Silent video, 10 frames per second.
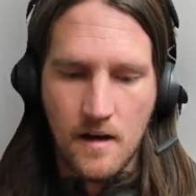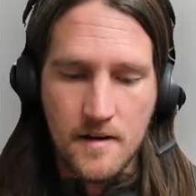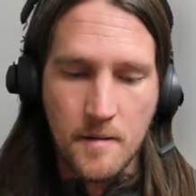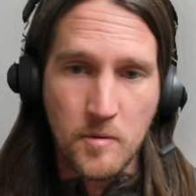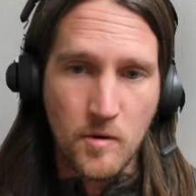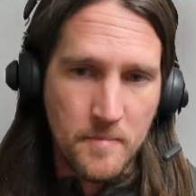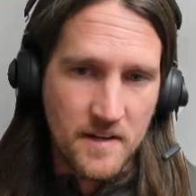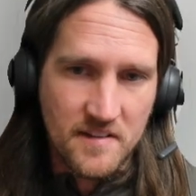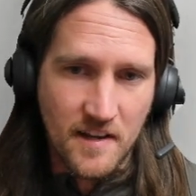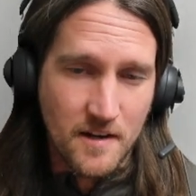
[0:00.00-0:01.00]
number of
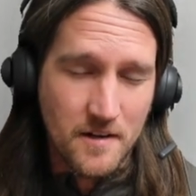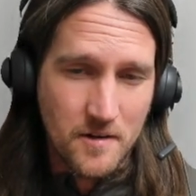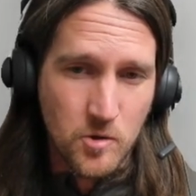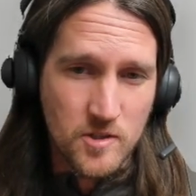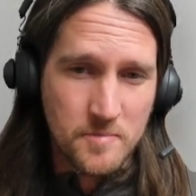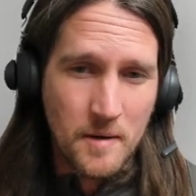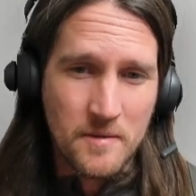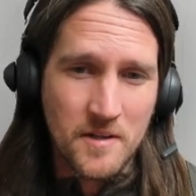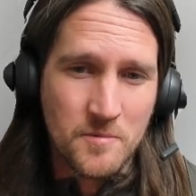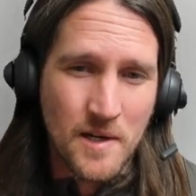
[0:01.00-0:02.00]
bits that correspond
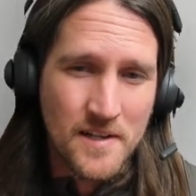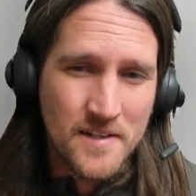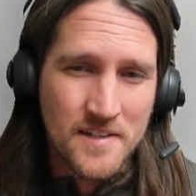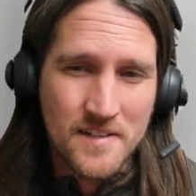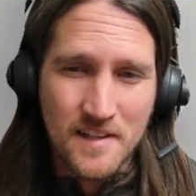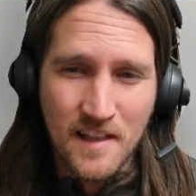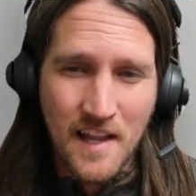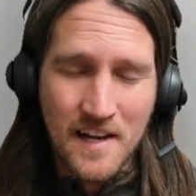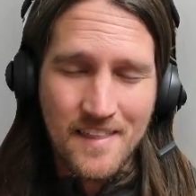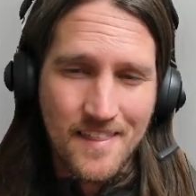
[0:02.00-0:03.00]
with the array
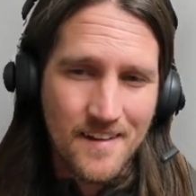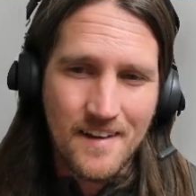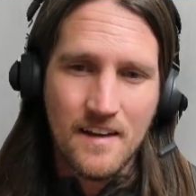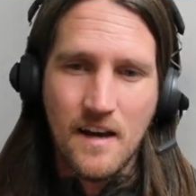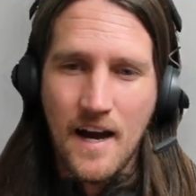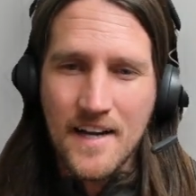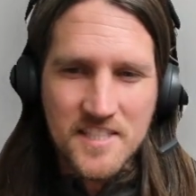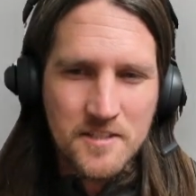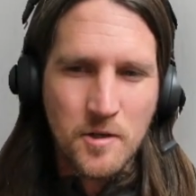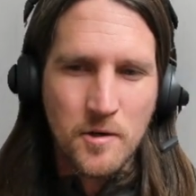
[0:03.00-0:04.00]
length, I
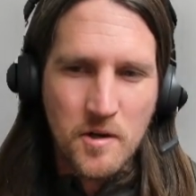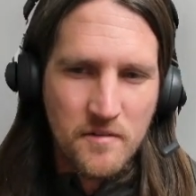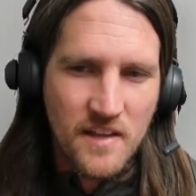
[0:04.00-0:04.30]
actually don't know if